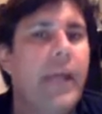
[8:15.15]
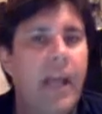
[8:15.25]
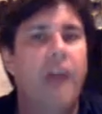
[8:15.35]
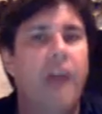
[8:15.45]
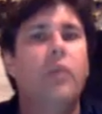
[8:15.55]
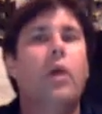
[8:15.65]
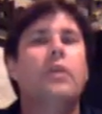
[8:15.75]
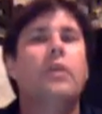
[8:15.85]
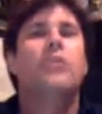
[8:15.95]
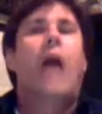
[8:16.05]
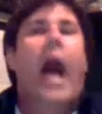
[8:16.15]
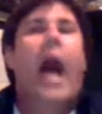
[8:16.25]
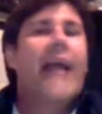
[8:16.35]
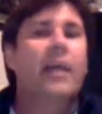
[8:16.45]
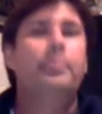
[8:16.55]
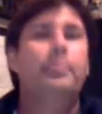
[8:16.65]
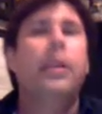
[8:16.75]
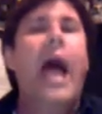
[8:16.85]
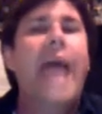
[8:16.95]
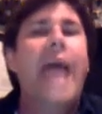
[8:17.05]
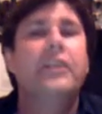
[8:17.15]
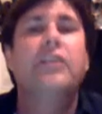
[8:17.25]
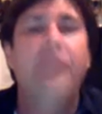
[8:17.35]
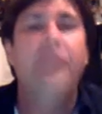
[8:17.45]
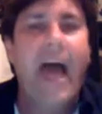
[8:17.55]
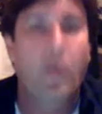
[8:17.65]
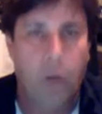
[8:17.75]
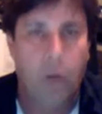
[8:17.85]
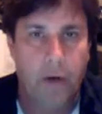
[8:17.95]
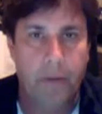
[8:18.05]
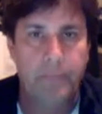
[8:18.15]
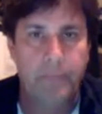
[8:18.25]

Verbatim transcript: In other words, I complied to that word.